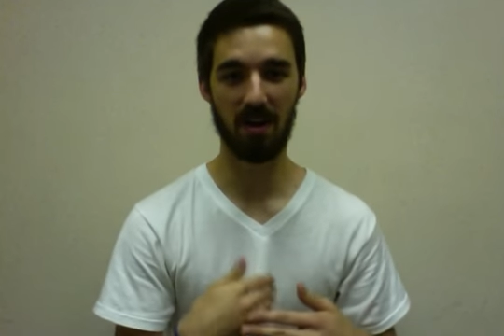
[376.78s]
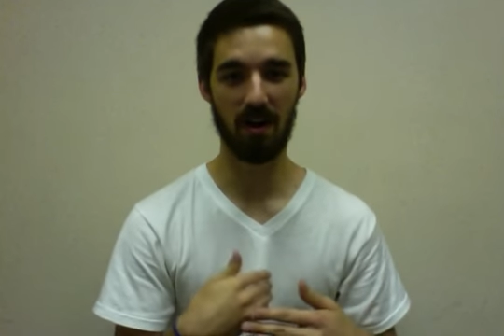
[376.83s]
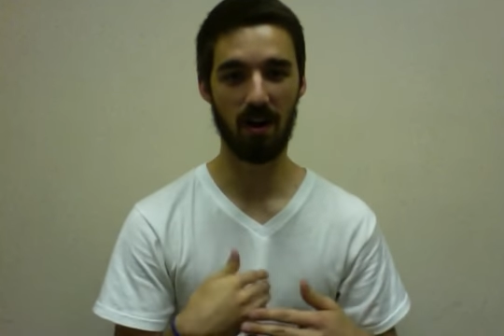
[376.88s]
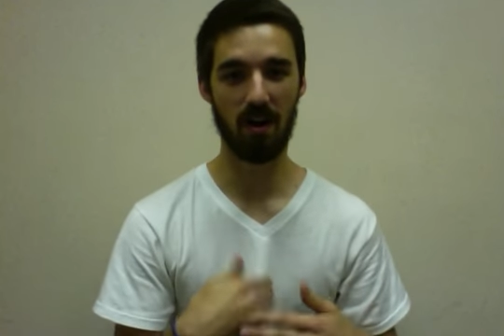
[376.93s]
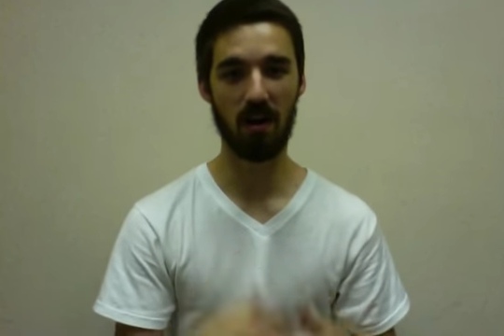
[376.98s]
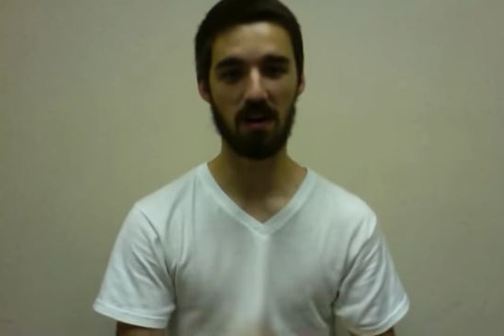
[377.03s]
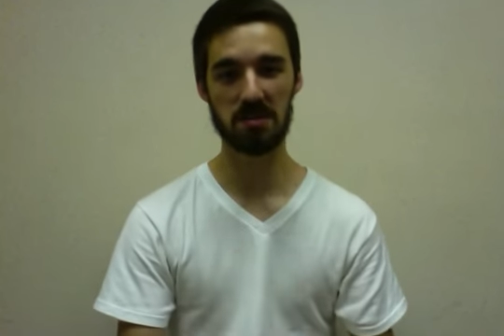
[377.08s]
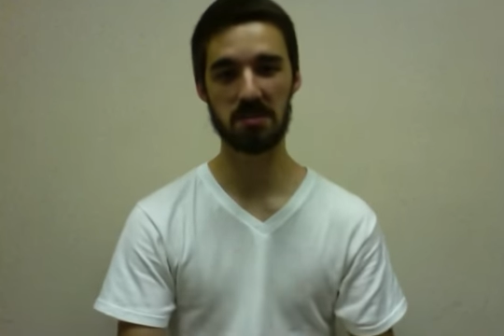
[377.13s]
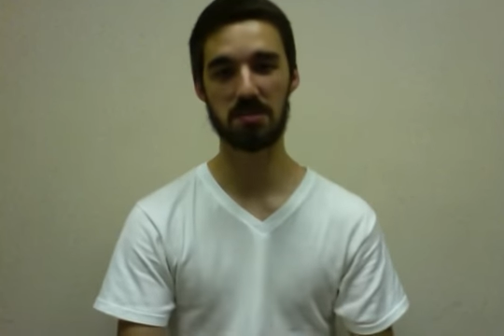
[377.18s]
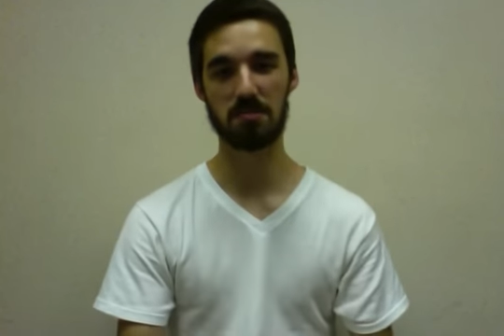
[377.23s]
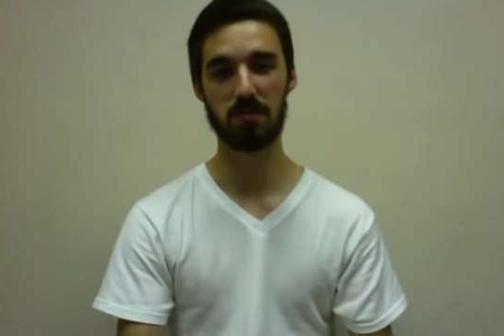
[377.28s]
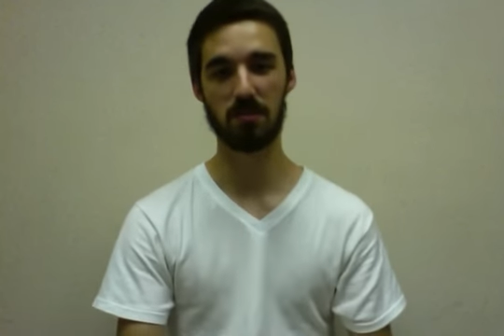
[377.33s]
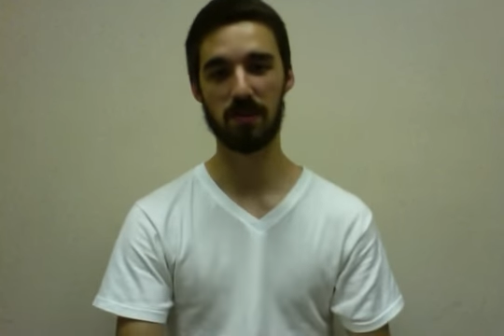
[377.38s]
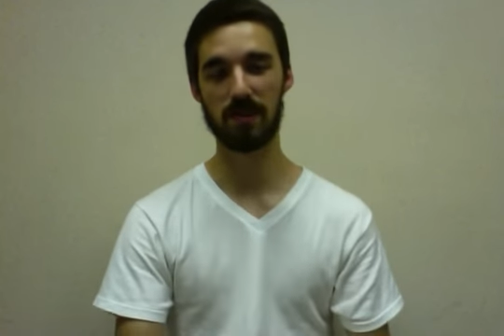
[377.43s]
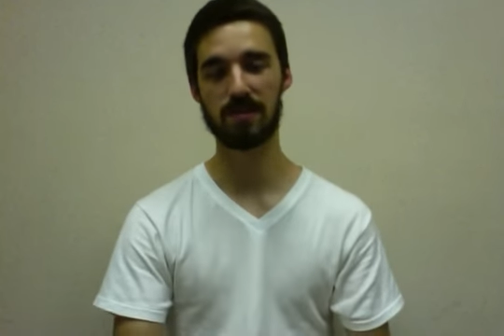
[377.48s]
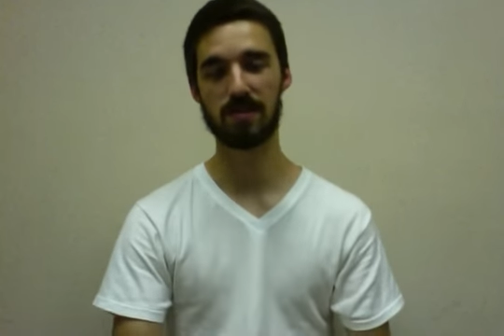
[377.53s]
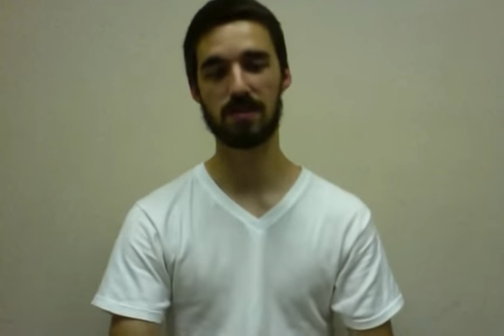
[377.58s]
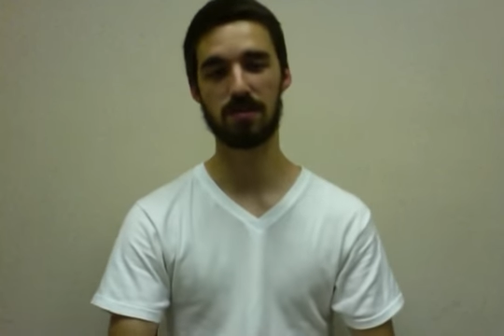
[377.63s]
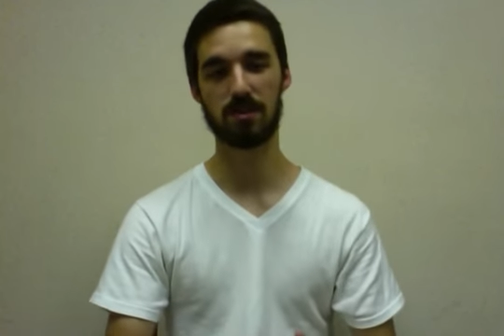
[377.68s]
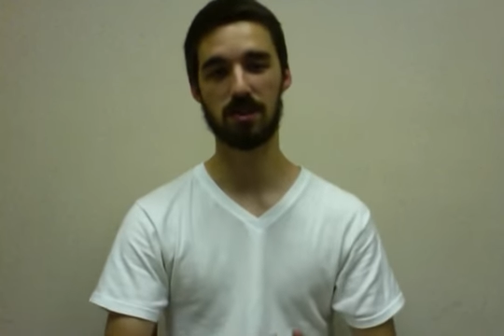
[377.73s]
awesome
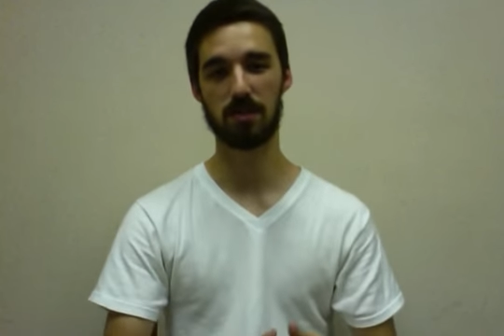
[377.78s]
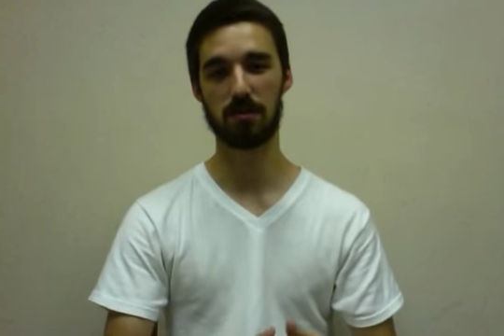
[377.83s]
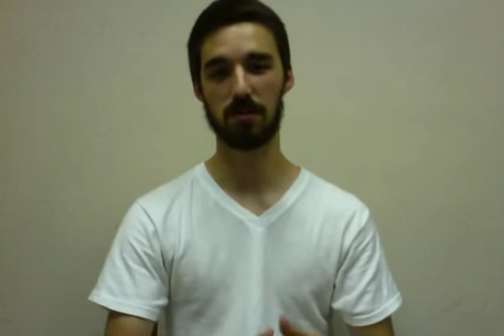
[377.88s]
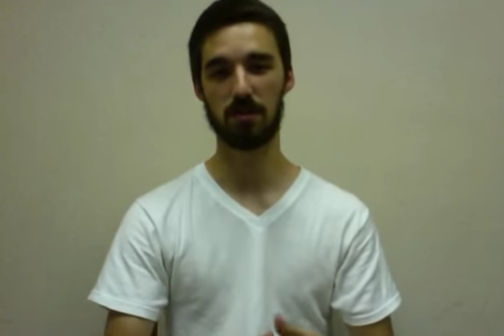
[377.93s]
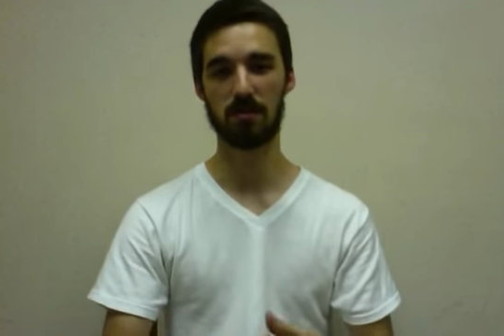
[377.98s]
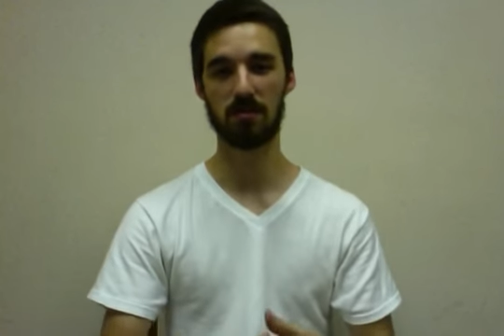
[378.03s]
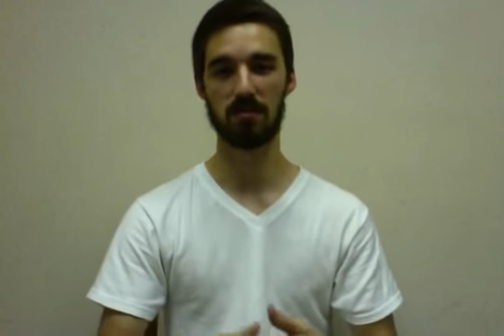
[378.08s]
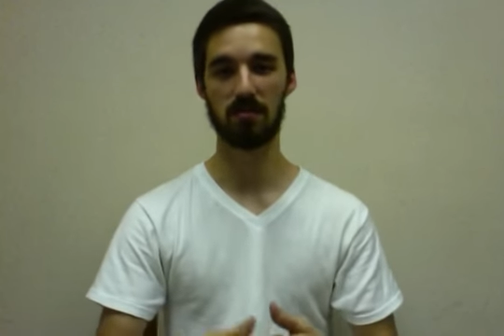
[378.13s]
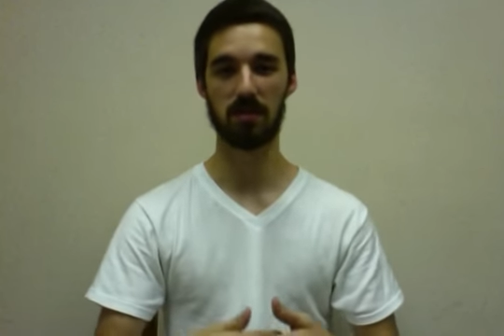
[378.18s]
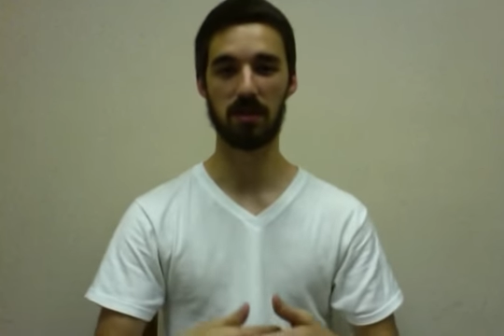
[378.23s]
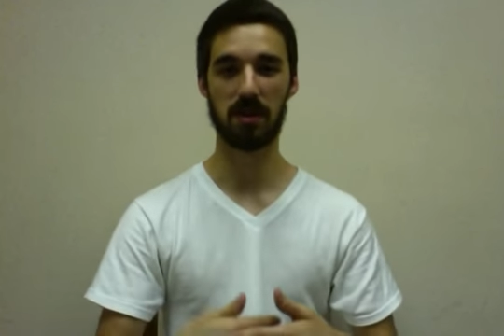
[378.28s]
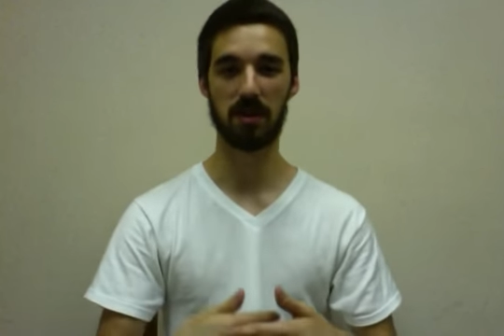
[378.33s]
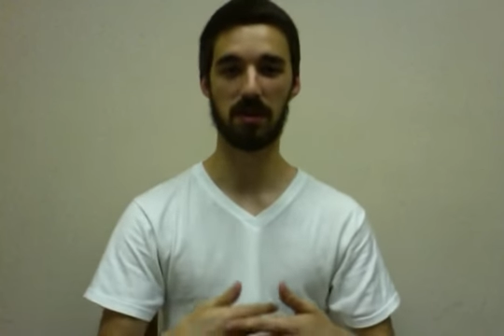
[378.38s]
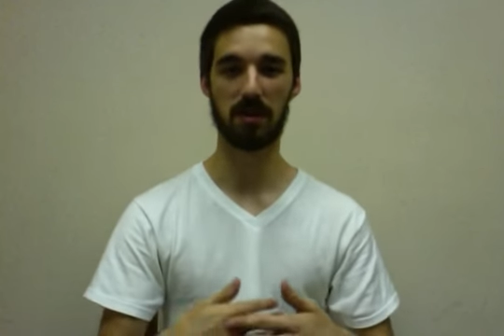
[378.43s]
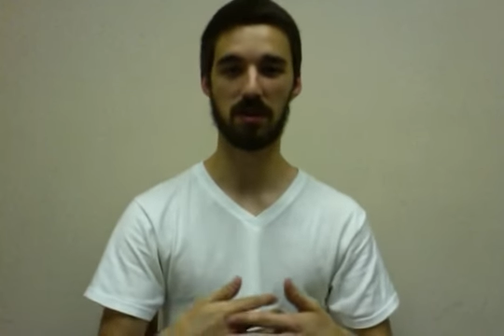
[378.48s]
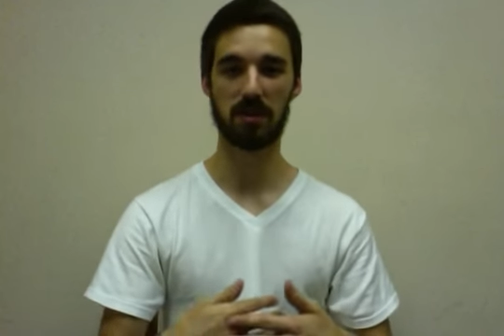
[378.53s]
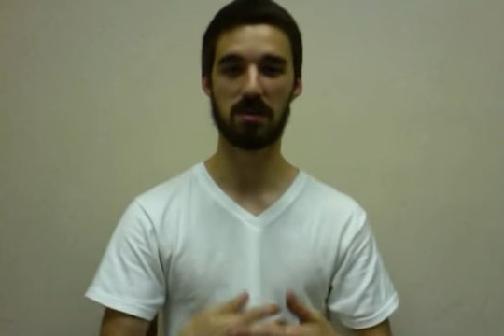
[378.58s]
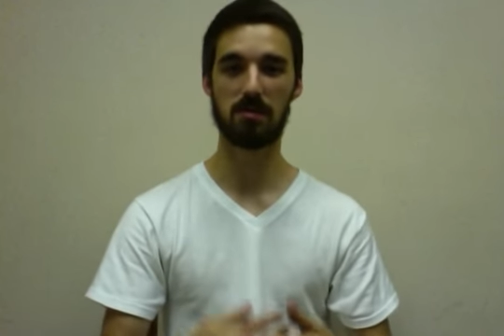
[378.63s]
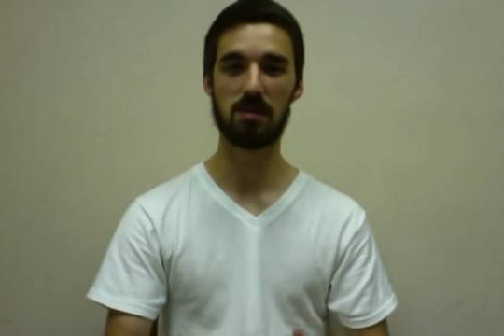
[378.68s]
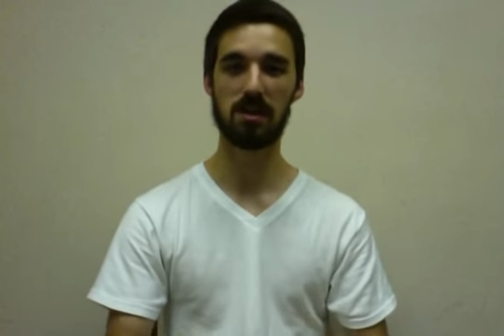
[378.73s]
relationship of
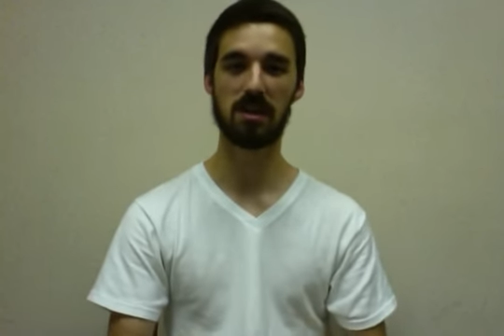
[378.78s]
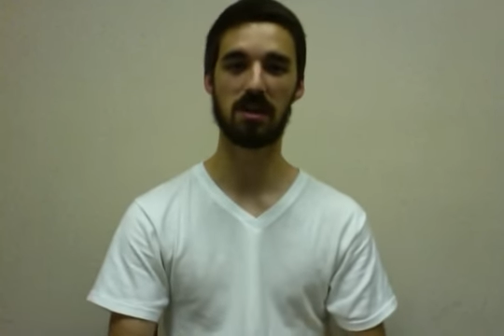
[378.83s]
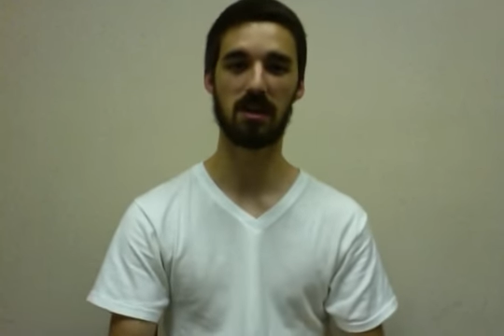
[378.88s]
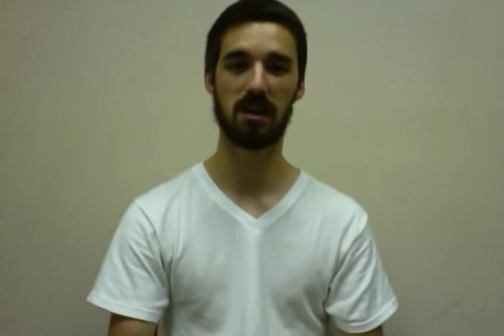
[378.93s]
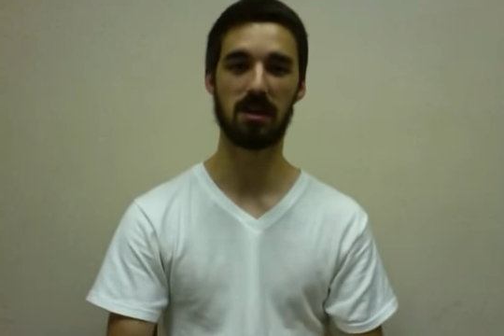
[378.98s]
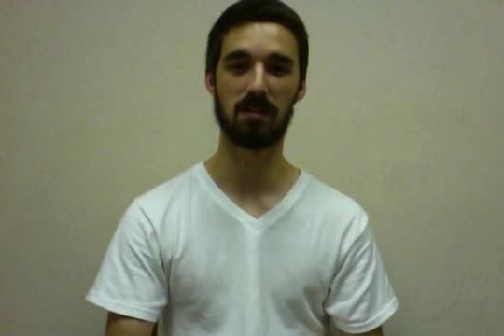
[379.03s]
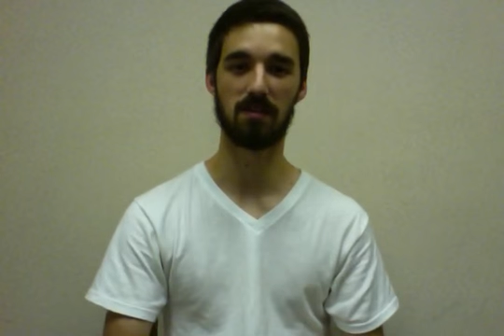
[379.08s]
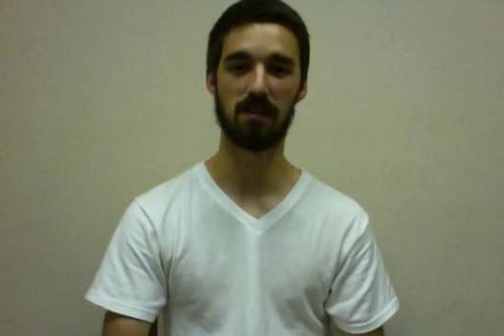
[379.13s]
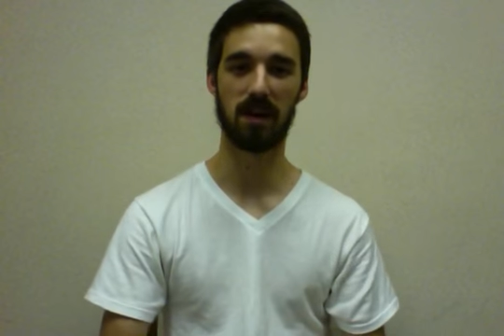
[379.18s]
communicating